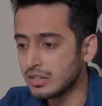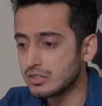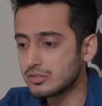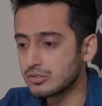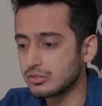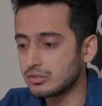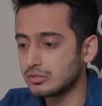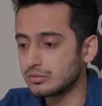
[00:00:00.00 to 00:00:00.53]

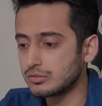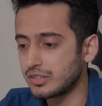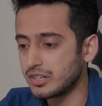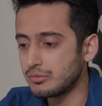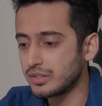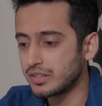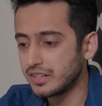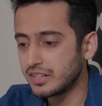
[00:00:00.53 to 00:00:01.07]
So
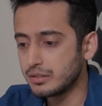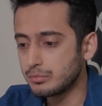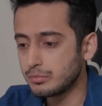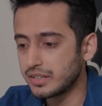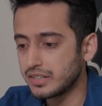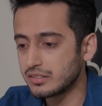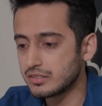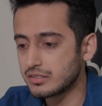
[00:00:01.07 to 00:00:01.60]
318
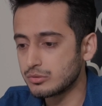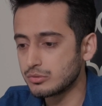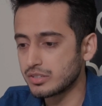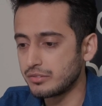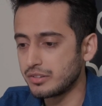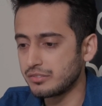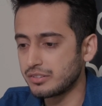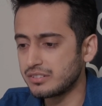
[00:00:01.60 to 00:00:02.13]
minus
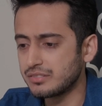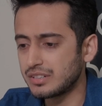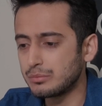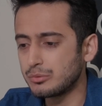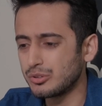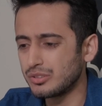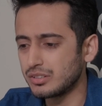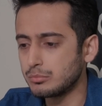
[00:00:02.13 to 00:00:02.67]
275,
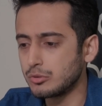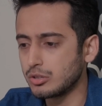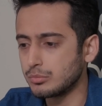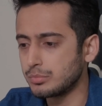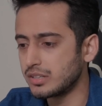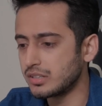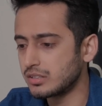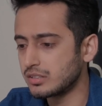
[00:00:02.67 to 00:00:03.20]
I'm doing a
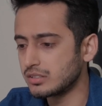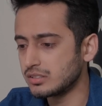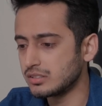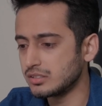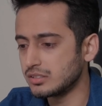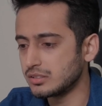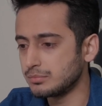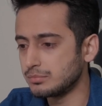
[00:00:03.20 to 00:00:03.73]
ballpark
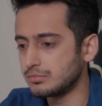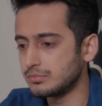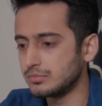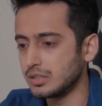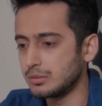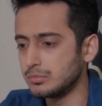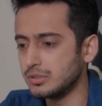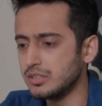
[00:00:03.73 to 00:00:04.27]

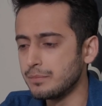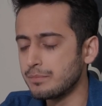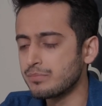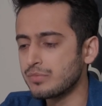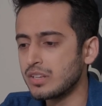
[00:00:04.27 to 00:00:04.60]
number.